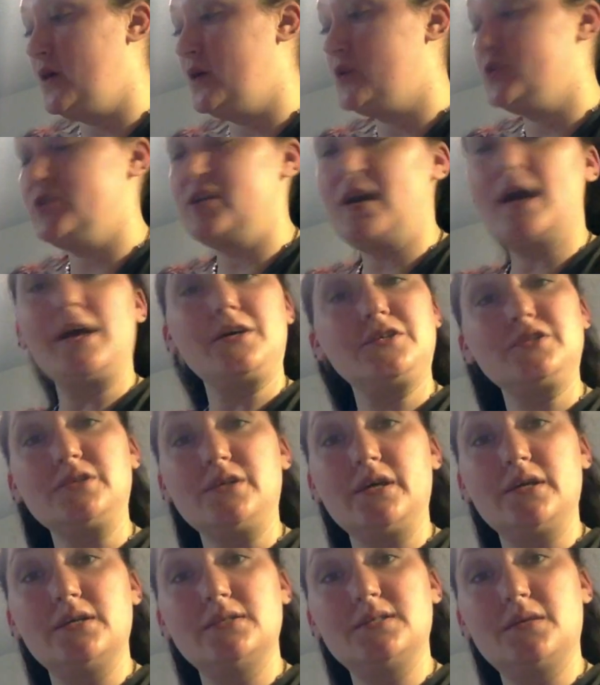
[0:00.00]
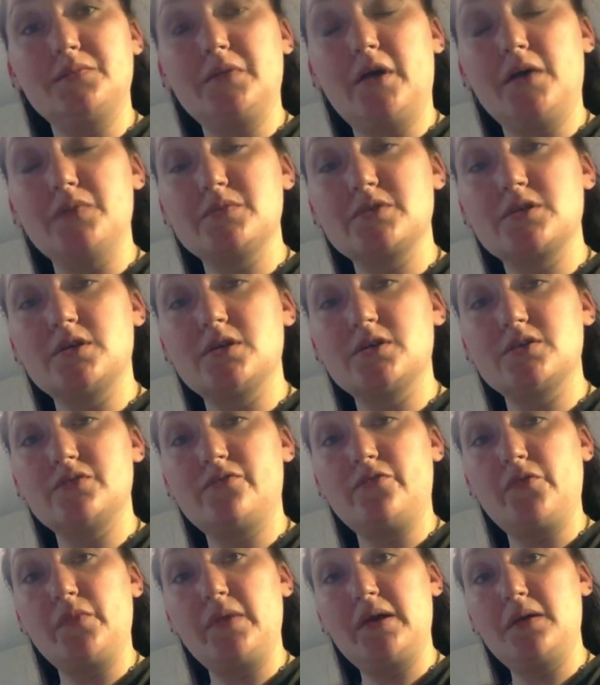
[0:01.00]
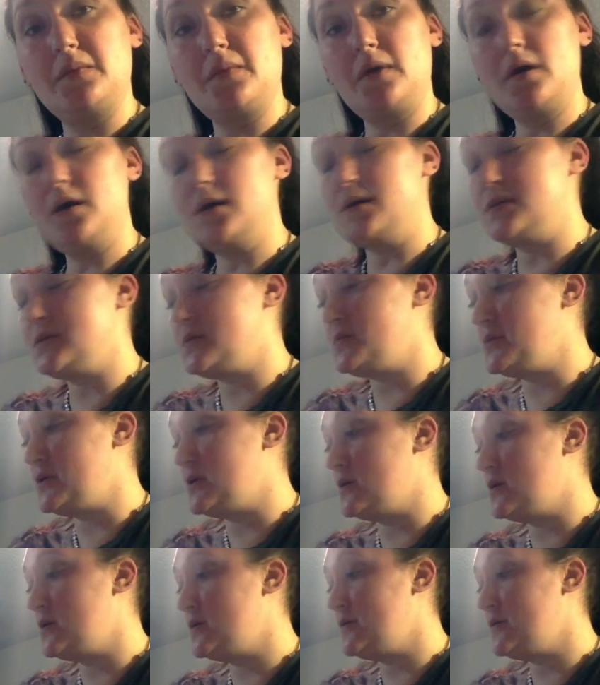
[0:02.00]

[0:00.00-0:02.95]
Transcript: She actually sometimes cooks for me and my husband.